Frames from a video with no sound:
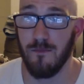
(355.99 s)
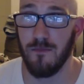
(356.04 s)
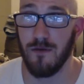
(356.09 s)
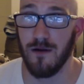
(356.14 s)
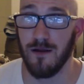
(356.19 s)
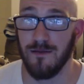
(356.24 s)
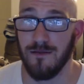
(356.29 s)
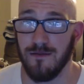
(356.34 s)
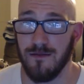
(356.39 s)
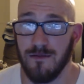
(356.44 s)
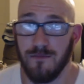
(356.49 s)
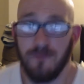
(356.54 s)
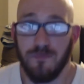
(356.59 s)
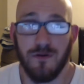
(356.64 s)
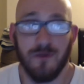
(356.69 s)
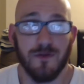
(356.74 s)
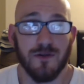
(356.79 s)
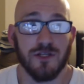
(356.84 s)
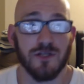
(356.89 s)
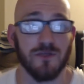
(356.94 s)
but
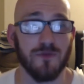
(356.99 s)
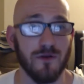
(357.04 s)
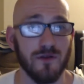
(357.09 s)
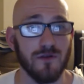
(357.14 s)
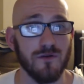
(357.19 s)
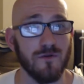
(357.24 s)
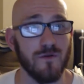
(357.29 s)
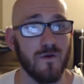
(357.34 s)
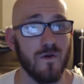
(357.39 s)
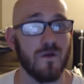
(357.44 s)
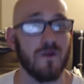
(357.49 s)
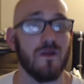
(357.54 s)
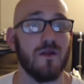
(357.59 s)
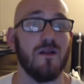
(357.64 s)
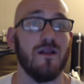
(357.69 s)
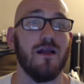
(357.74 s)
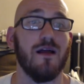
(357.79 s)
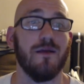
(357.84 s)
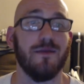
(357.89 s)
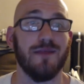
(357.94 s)
pretty much just want to do a quick
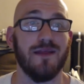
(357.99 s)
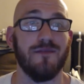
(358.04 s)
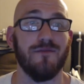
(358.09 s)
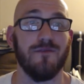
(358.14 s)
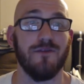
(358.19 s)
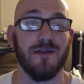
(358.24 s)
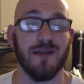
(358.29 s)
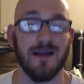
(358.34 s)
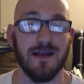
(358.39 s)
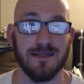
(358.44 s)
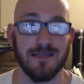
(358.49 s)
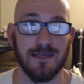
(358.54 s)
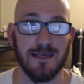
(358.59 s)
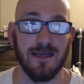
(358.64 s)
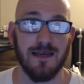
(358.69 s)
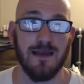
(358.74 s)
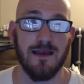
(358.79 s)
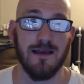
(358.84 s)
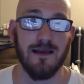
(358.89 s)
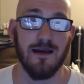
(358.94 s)
little update for you guys
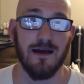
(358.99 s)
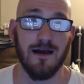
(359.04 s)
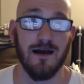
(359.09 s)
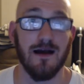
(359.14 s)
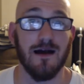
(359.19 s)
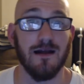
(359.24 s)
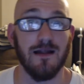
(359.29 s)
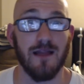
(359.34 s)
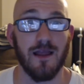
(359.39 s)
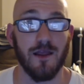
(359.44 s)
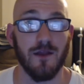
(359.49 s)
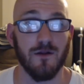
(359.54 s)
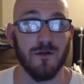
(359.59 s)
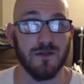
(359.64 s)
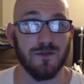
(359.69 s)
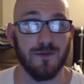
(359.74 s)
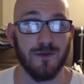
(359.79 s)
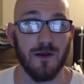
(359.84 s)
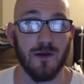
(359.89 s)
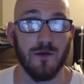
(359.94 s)
uh, let you know
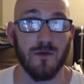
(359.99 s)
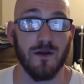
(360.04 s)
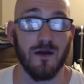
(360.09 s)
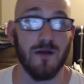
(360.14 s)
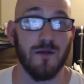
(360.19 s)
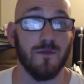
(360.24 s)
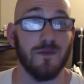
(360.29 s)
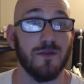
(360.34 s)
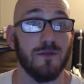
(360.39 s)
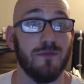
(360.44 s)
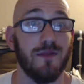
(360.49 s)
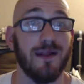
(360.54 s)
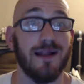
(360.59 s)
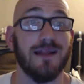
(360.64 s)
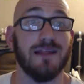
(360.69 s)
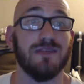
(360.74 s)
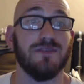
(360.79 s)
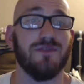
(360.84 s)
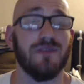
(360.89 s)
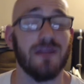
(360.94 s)
what's been going on, what the
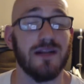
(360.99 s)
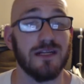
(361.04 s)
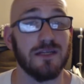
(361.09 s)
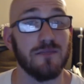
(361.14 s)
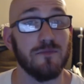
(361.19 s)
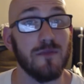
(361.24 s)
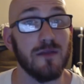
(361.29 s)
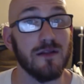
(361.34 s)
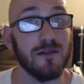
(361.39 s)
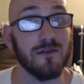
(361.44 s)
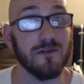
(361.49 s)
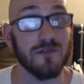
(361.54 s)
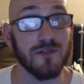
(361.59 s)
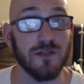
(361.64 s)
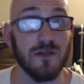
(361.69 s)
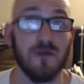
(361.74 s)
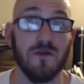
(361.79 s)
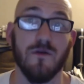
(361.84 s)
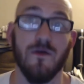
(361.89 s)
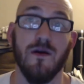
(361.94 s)
plan is for the next month or
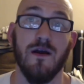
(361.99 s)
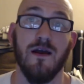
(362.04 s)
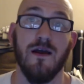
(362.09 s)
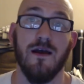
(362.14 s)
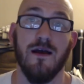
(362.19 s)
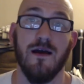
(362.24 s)
so.